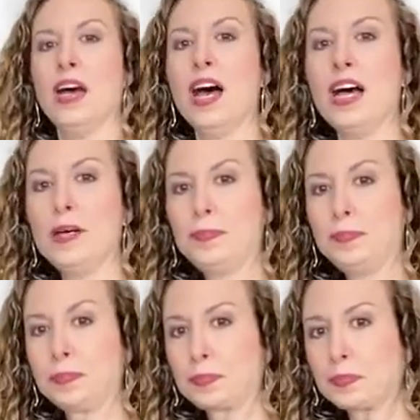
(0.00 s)

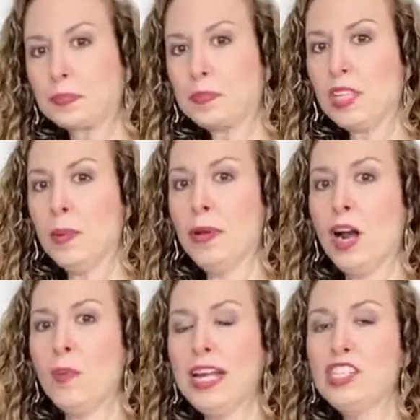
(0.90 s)
But
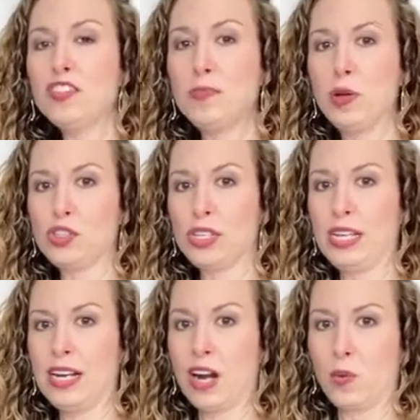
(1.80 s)
our range of
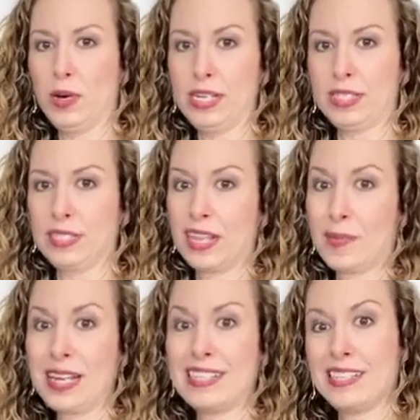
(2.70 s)
motion in our wrist is going
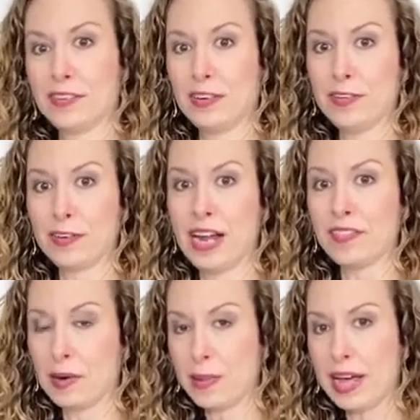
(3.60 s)
to be different for
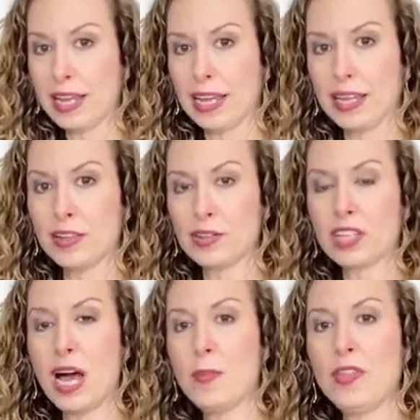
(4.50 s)
everybody. And there's
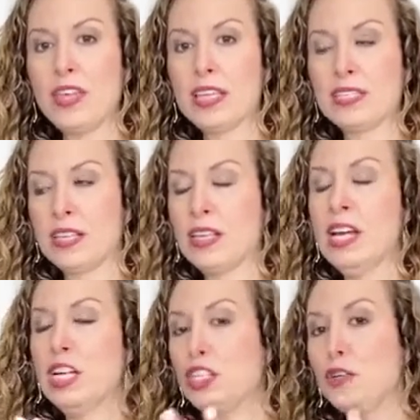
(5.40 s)
a couple things
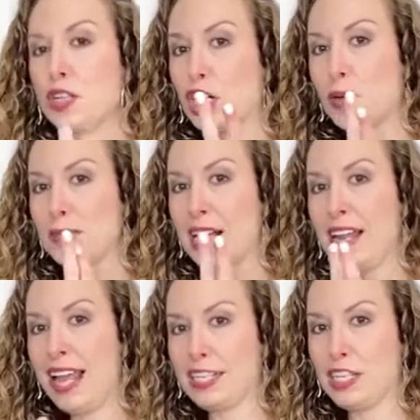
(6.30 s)
two terms that I
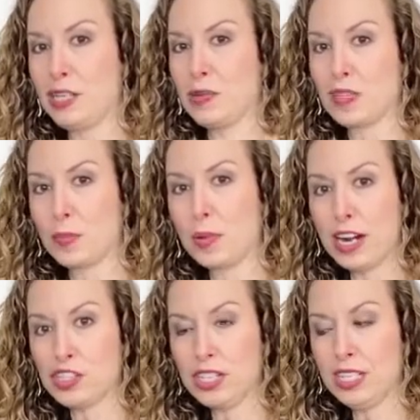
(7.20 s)
like to use,
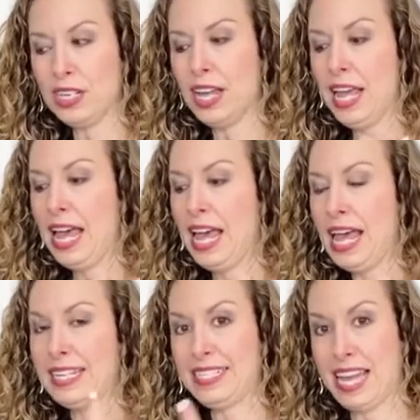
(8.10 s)
compression
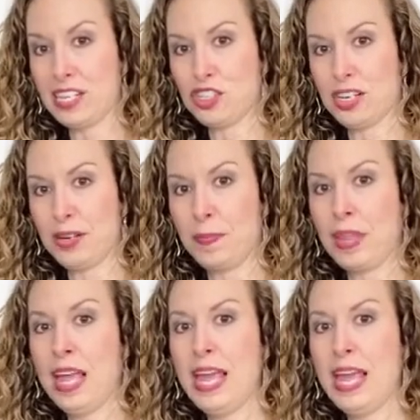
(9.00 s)
and tension.